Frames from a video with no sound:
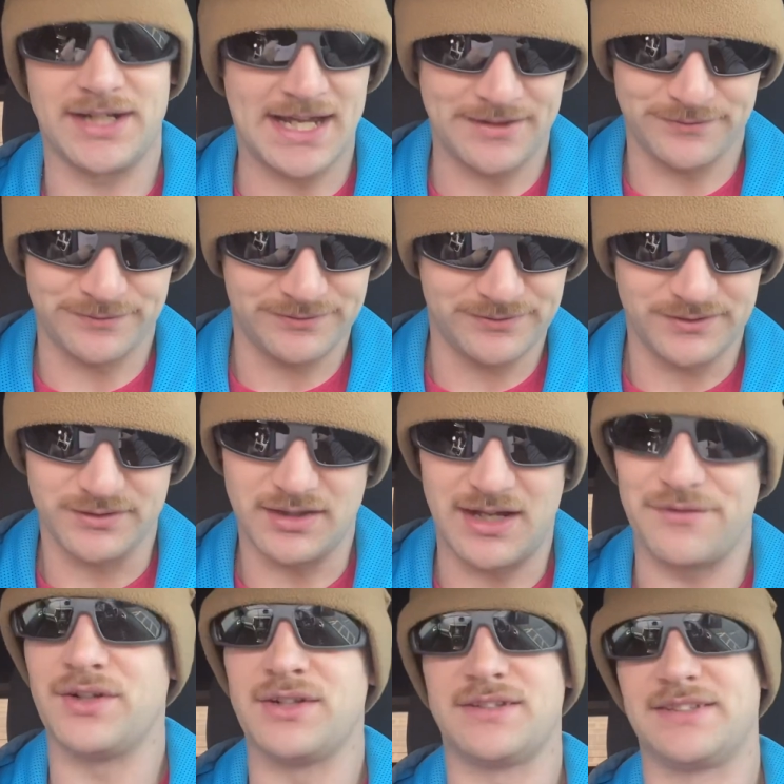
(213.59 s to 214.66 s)
I've
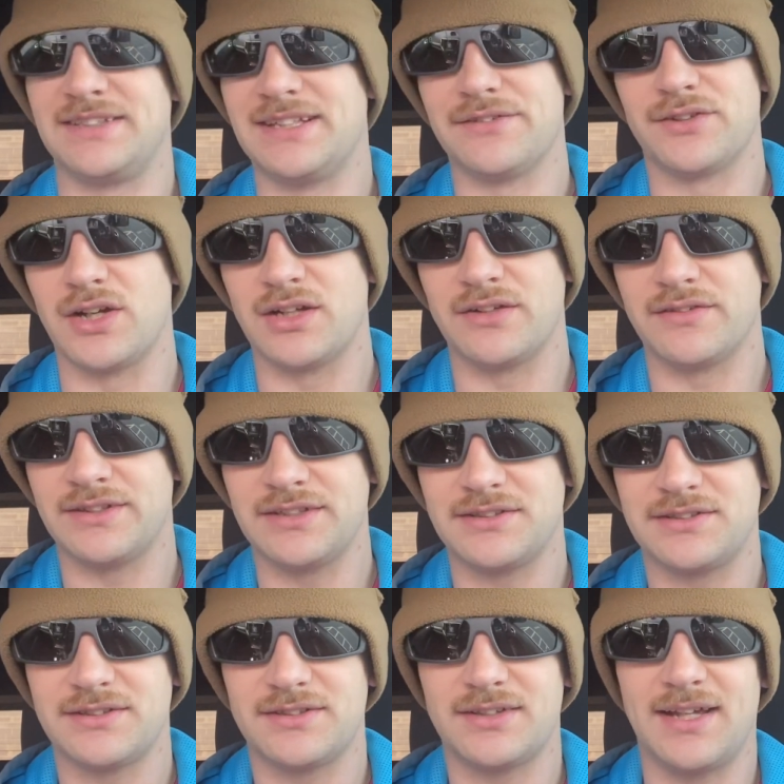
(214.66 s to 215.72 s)
honestly never heard of
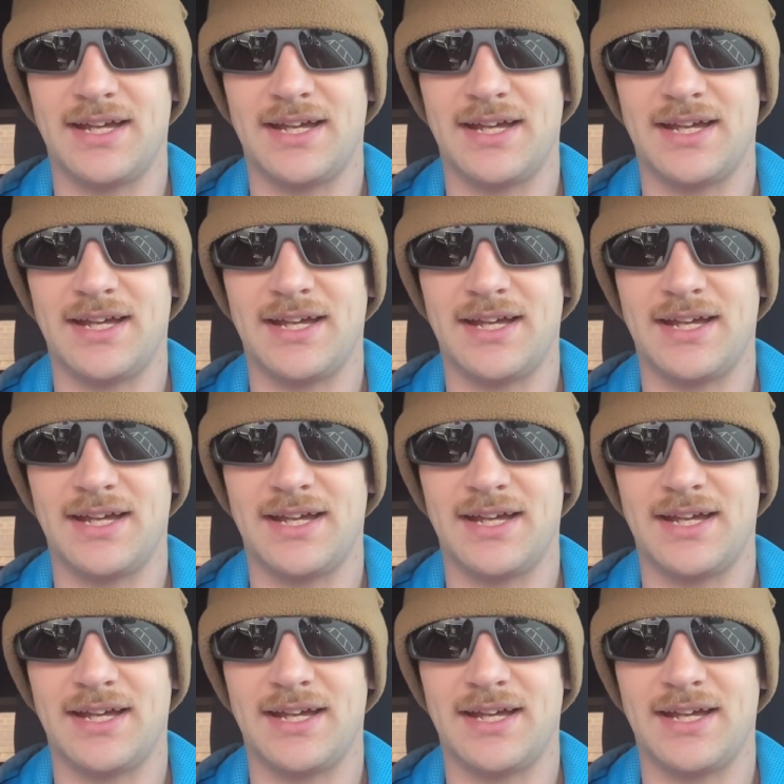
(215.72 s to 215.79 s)
this.